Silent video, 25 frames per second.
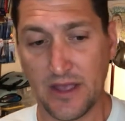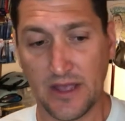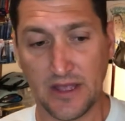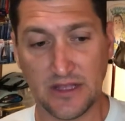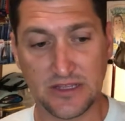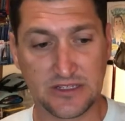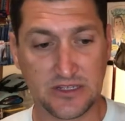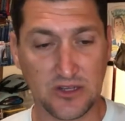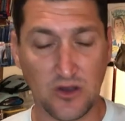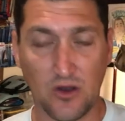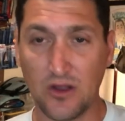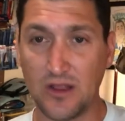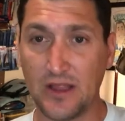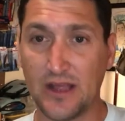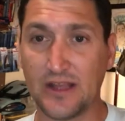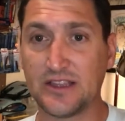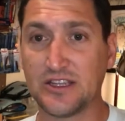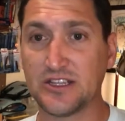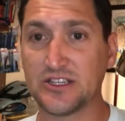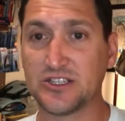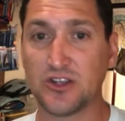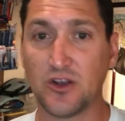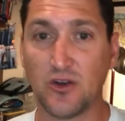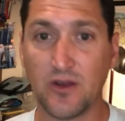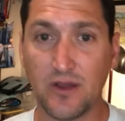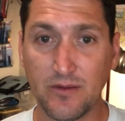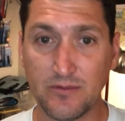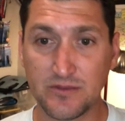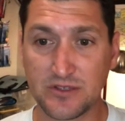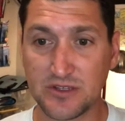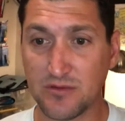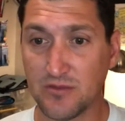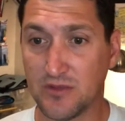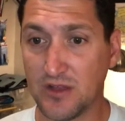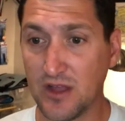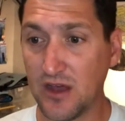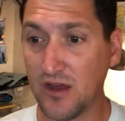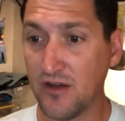And so I like to show him
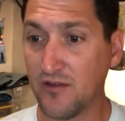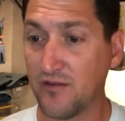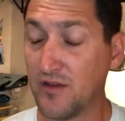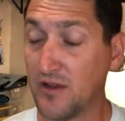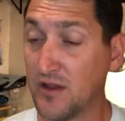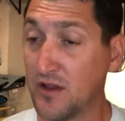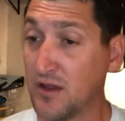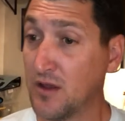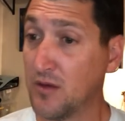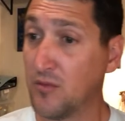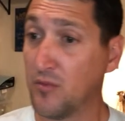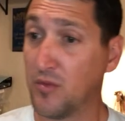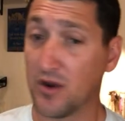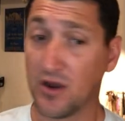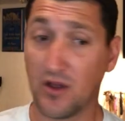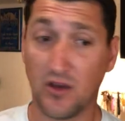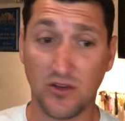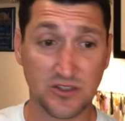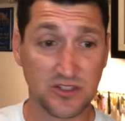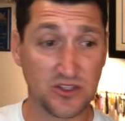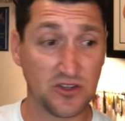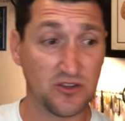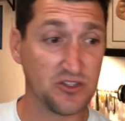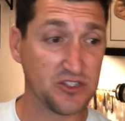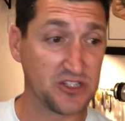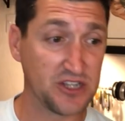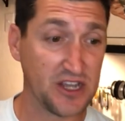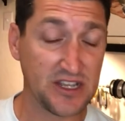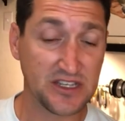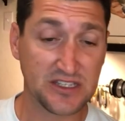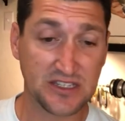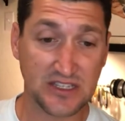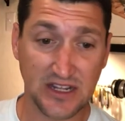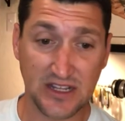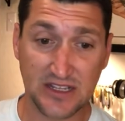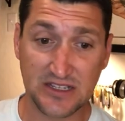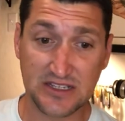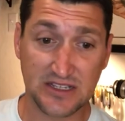some love, but also
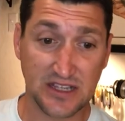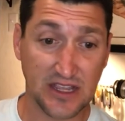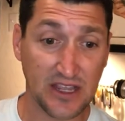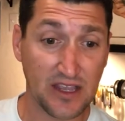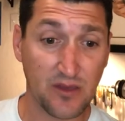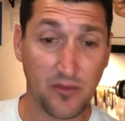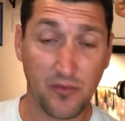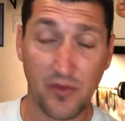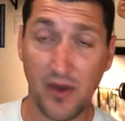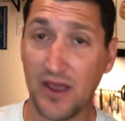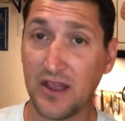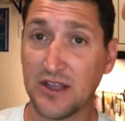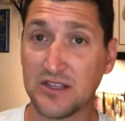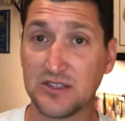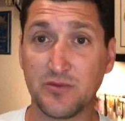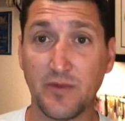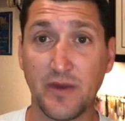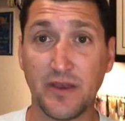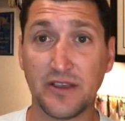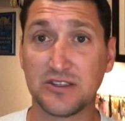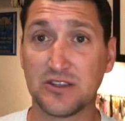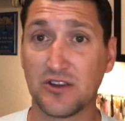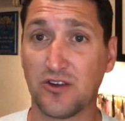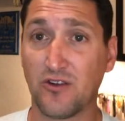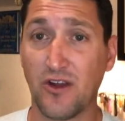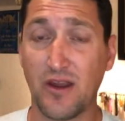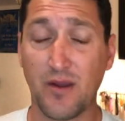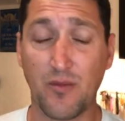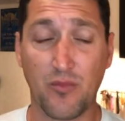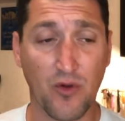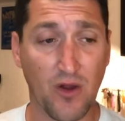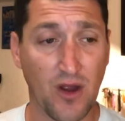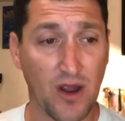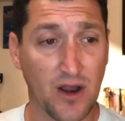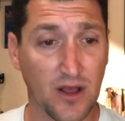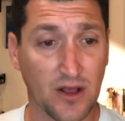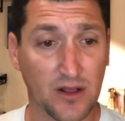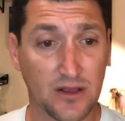Jason at Stinky Pants makes a great
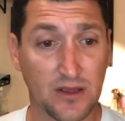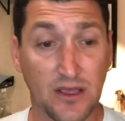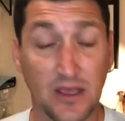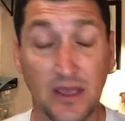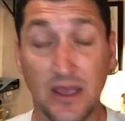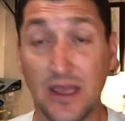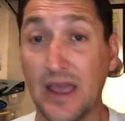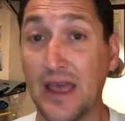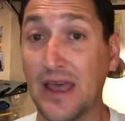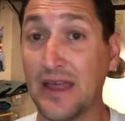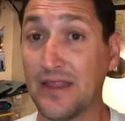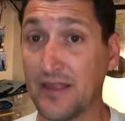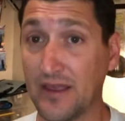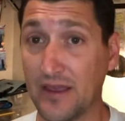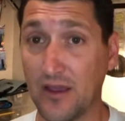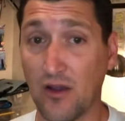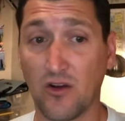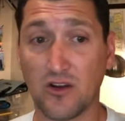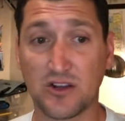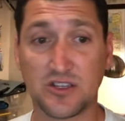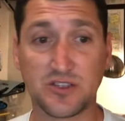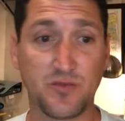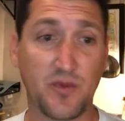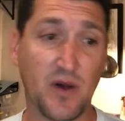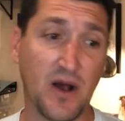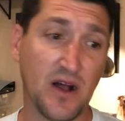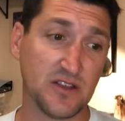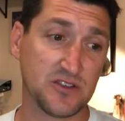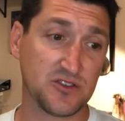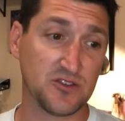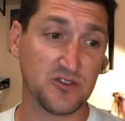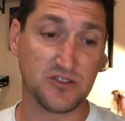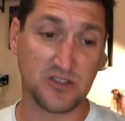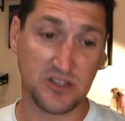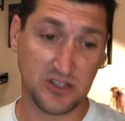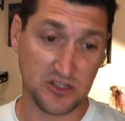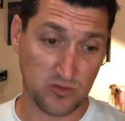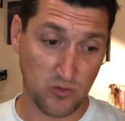product and they are
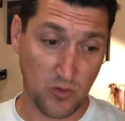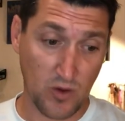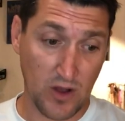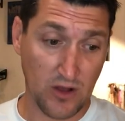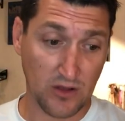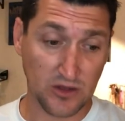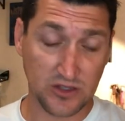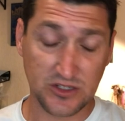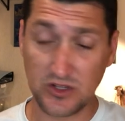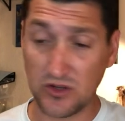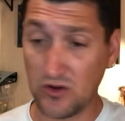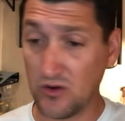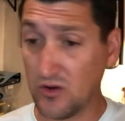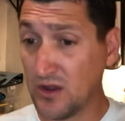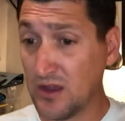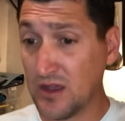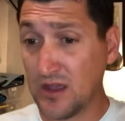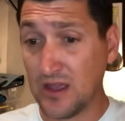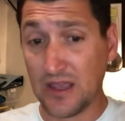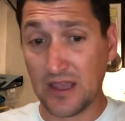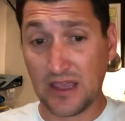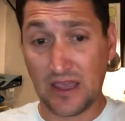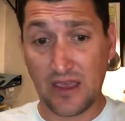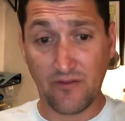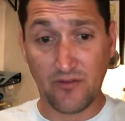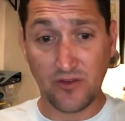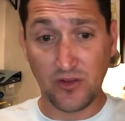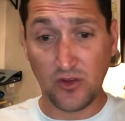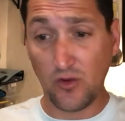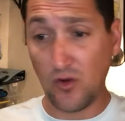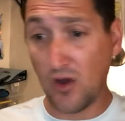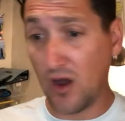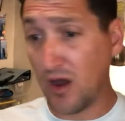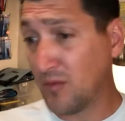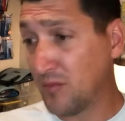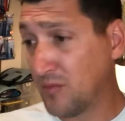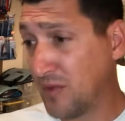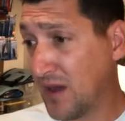sponsors as well. So giving
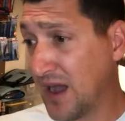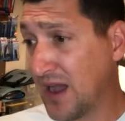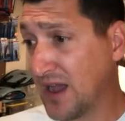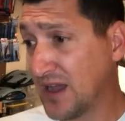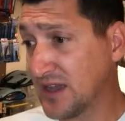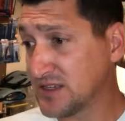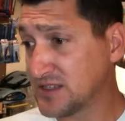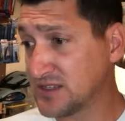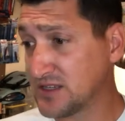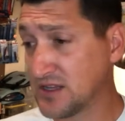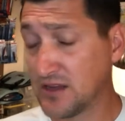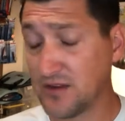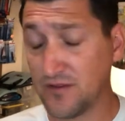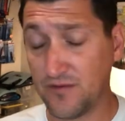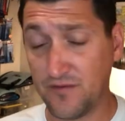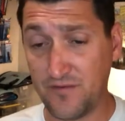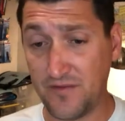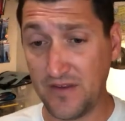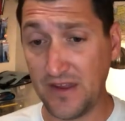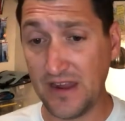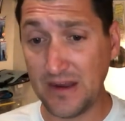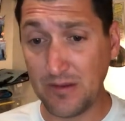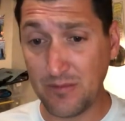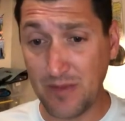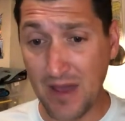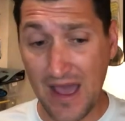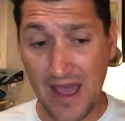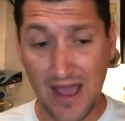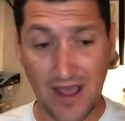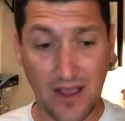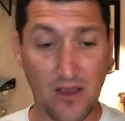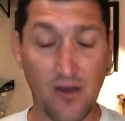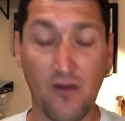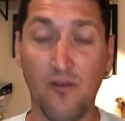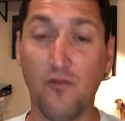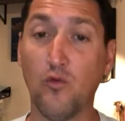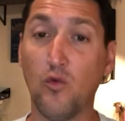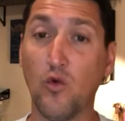you unbiased
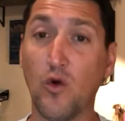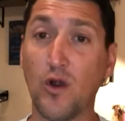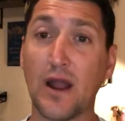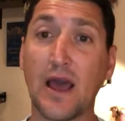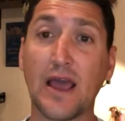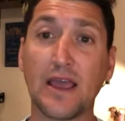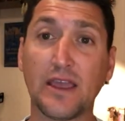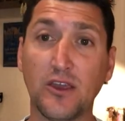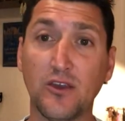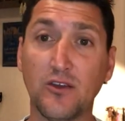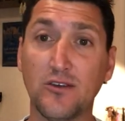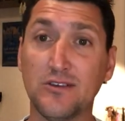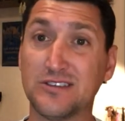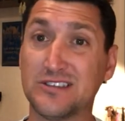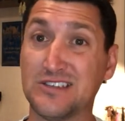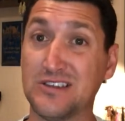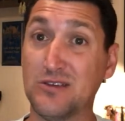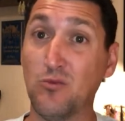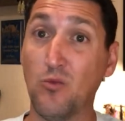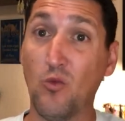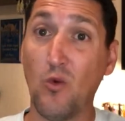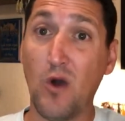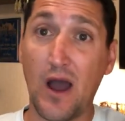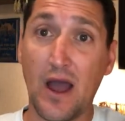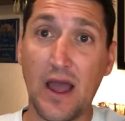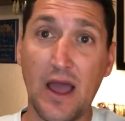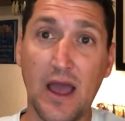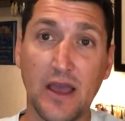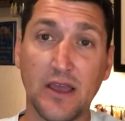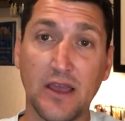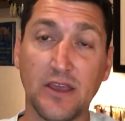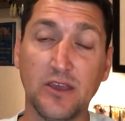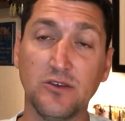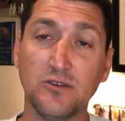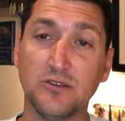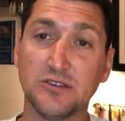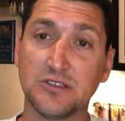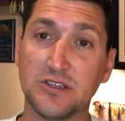feedback of what I use and why I
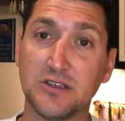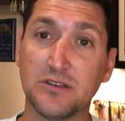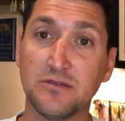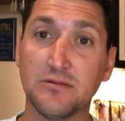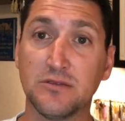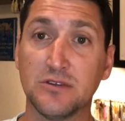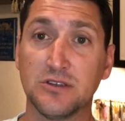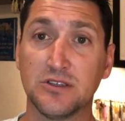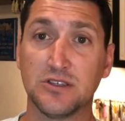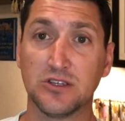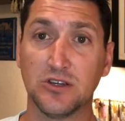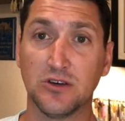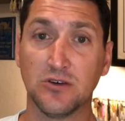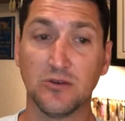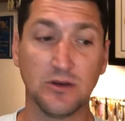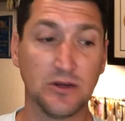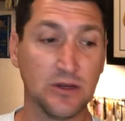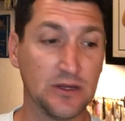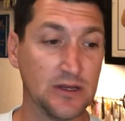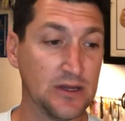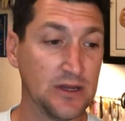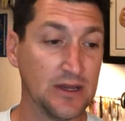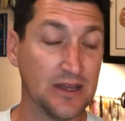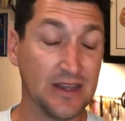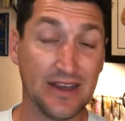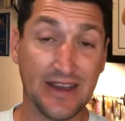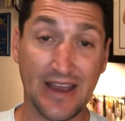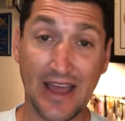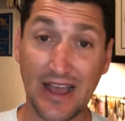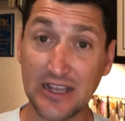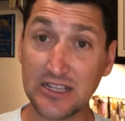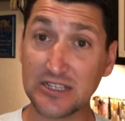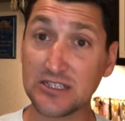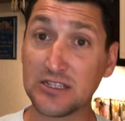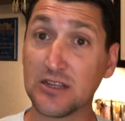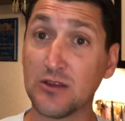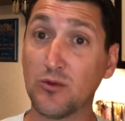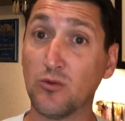use it. So
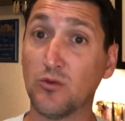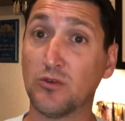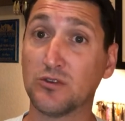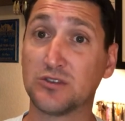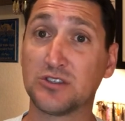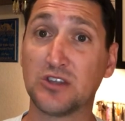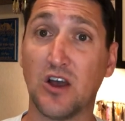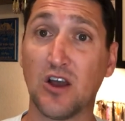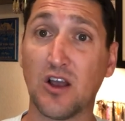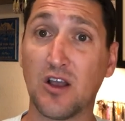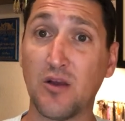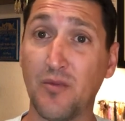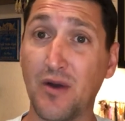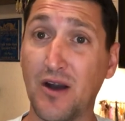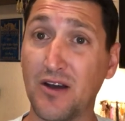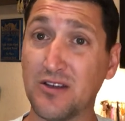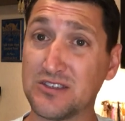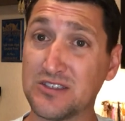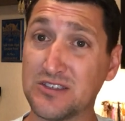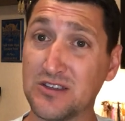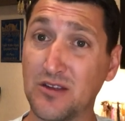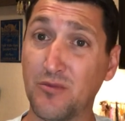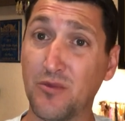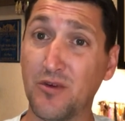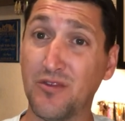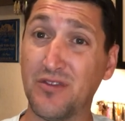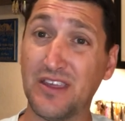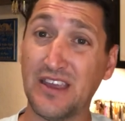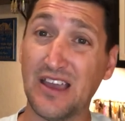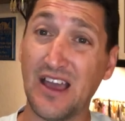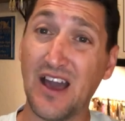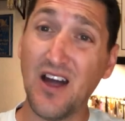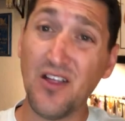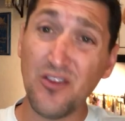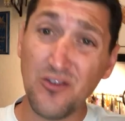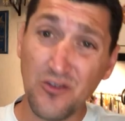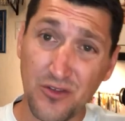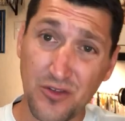next we'll talk about some of
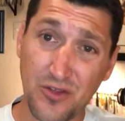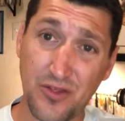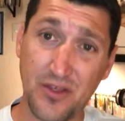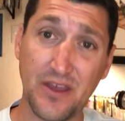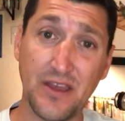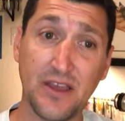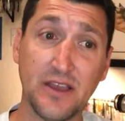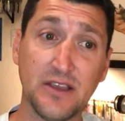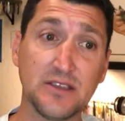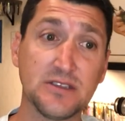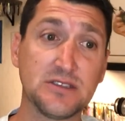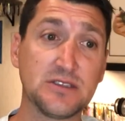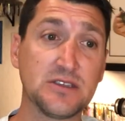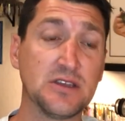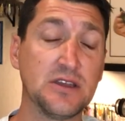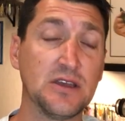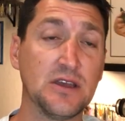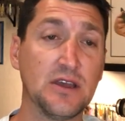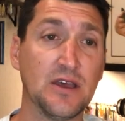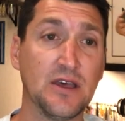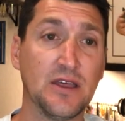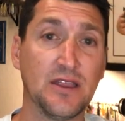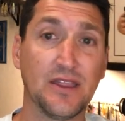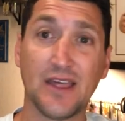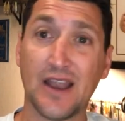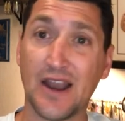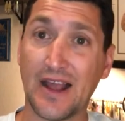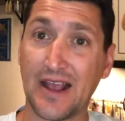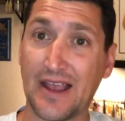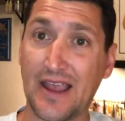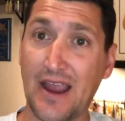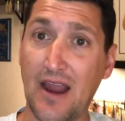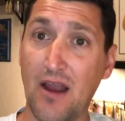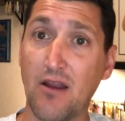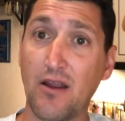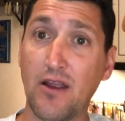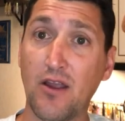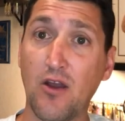the other things that I
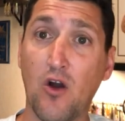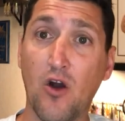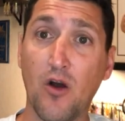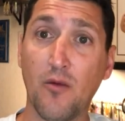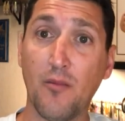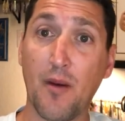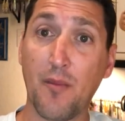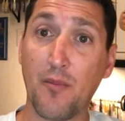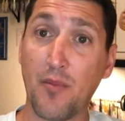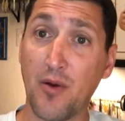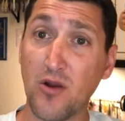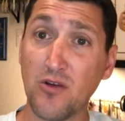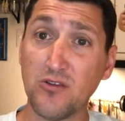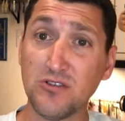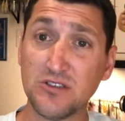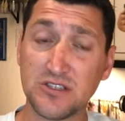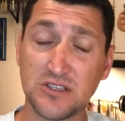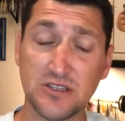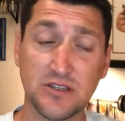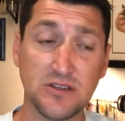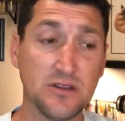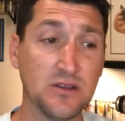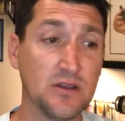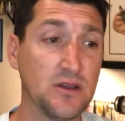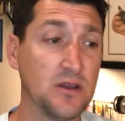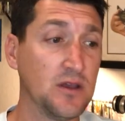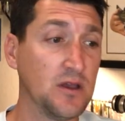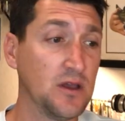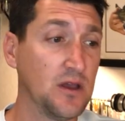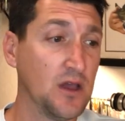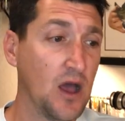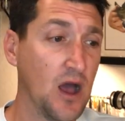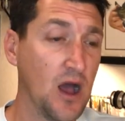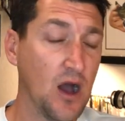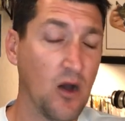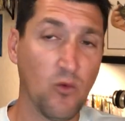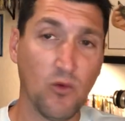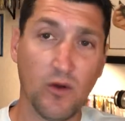carry on my person
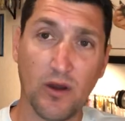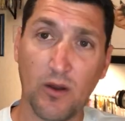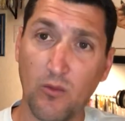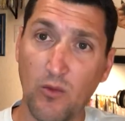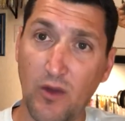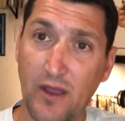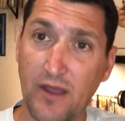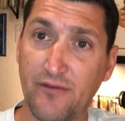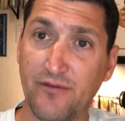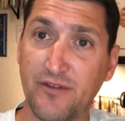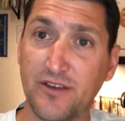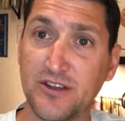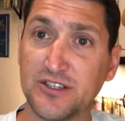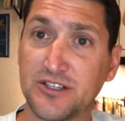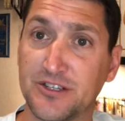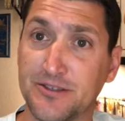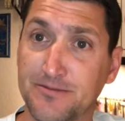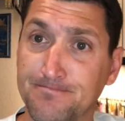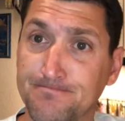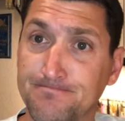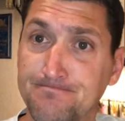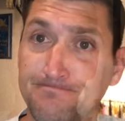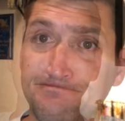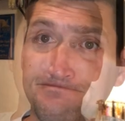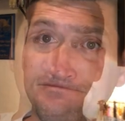when I'm wade fishing.